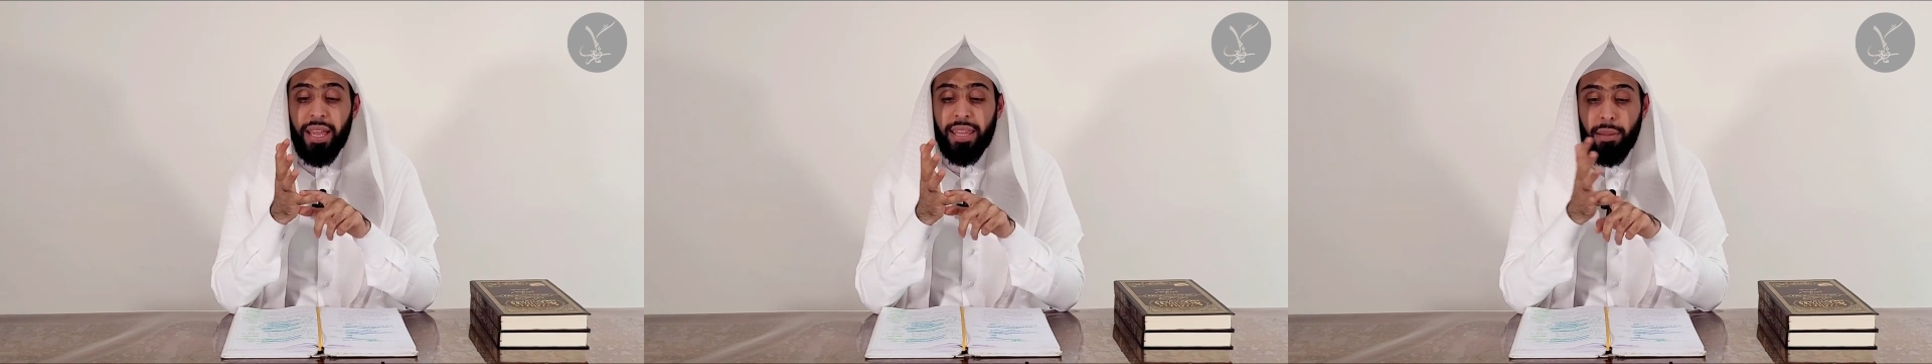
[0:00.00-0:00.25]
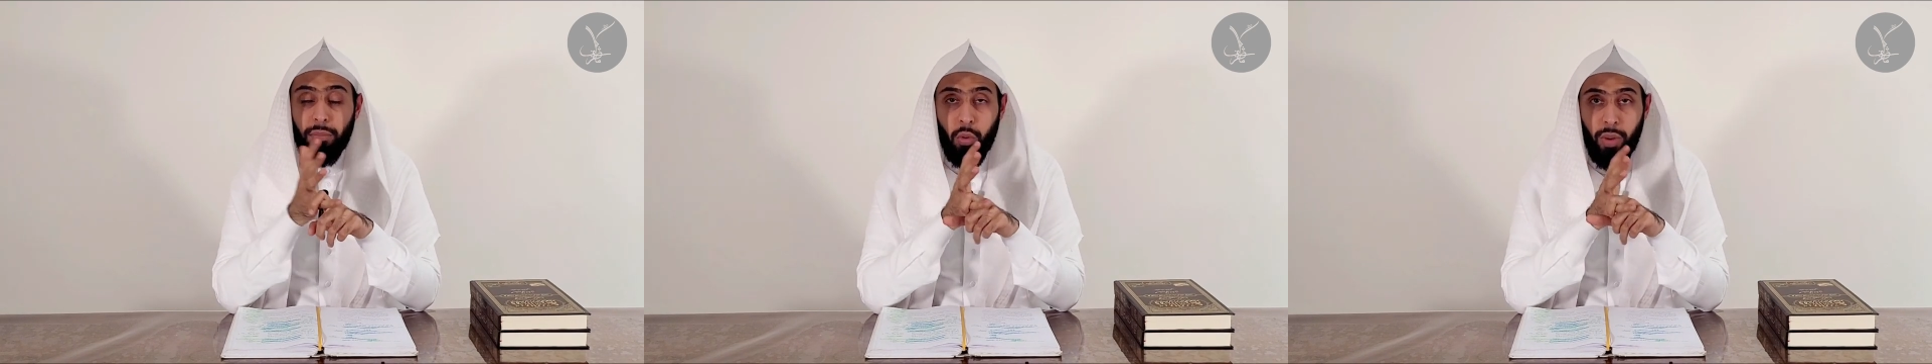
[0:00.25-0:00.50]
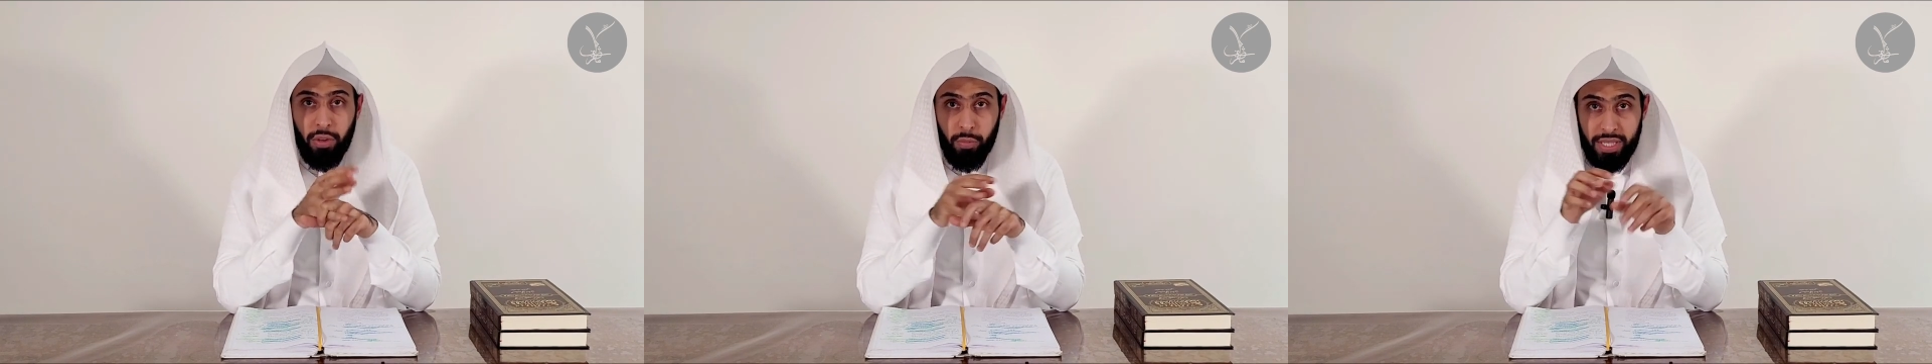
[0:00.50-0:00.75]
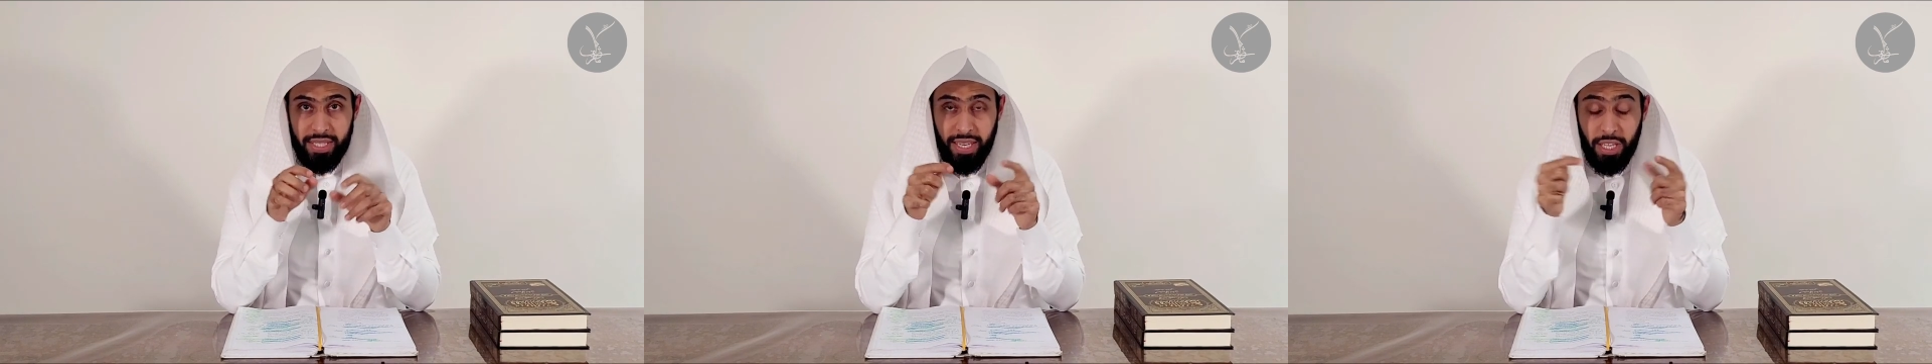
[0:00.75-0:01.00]
Number one,
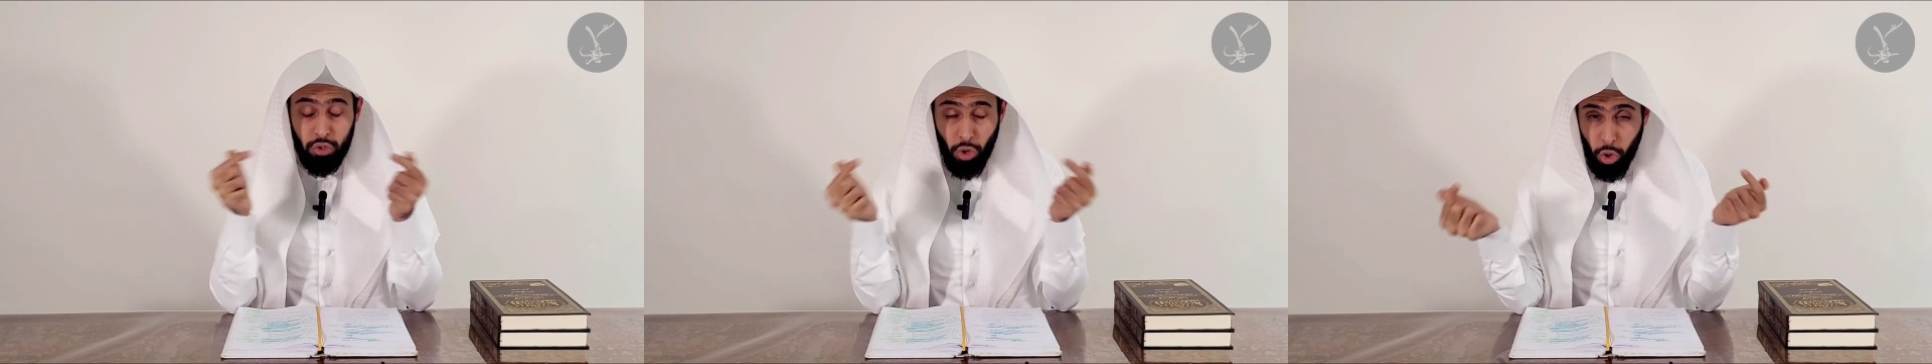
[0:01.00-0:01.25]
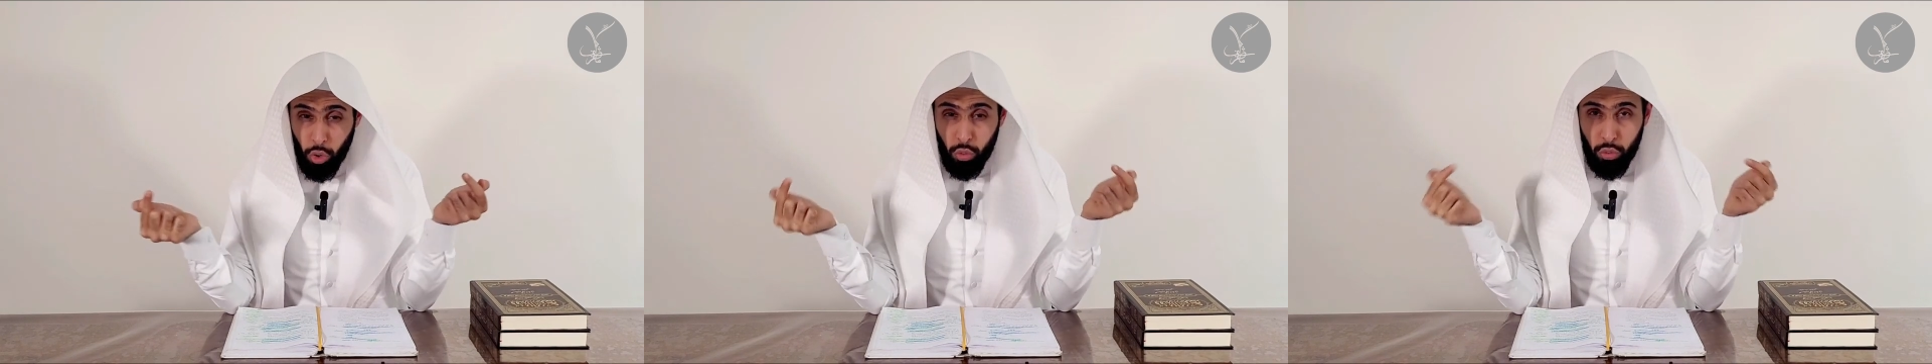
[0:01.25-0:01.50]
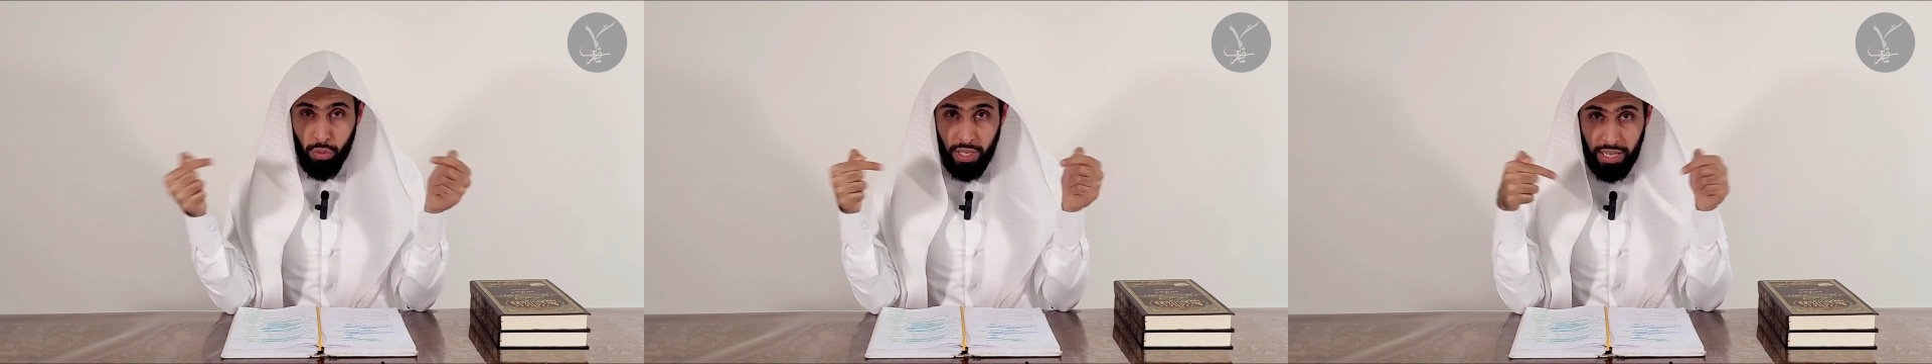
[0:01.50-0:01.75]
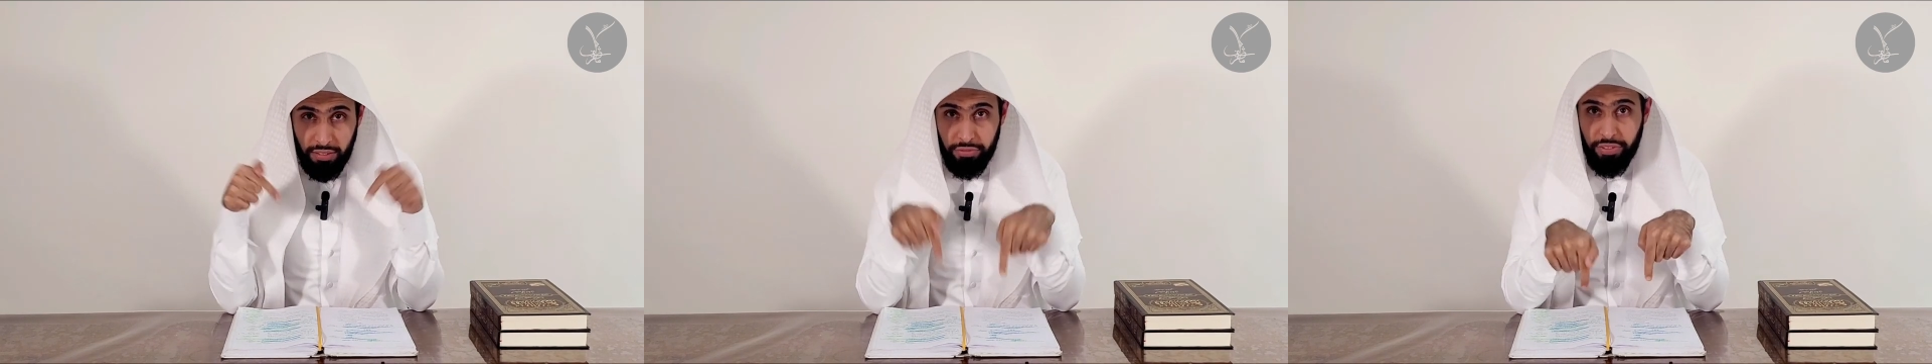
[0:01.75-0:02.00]
we said it's
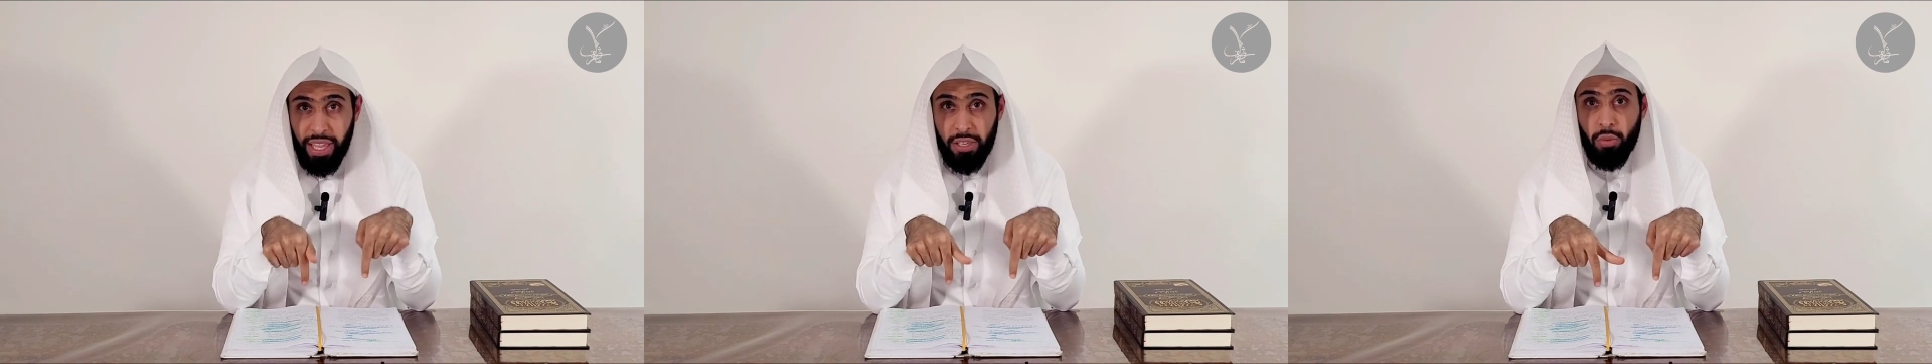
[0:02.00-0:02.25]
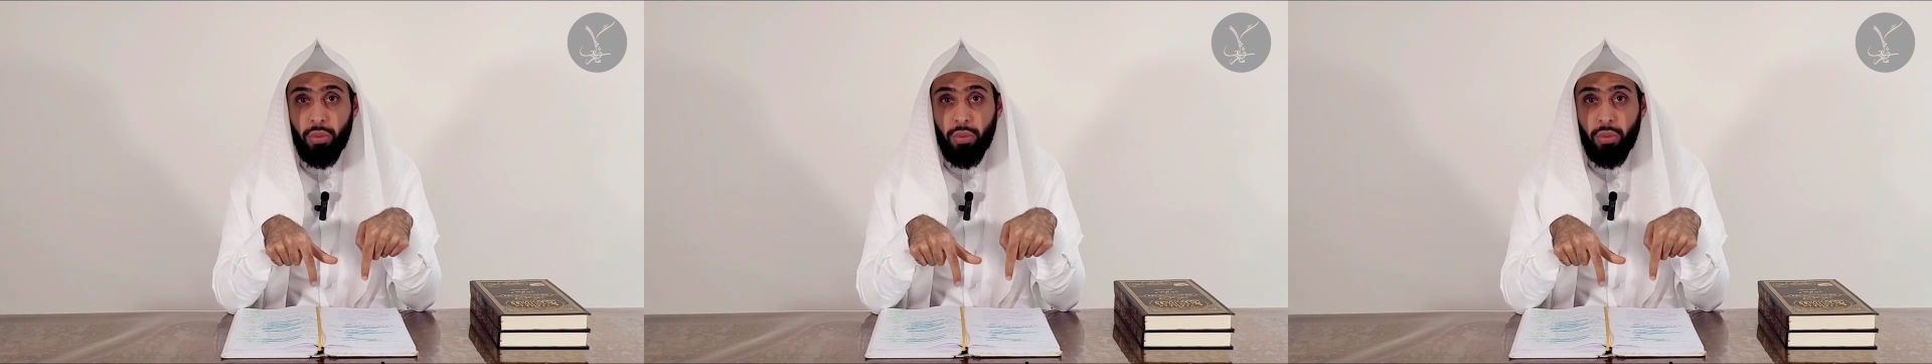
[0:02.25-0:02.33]
only fed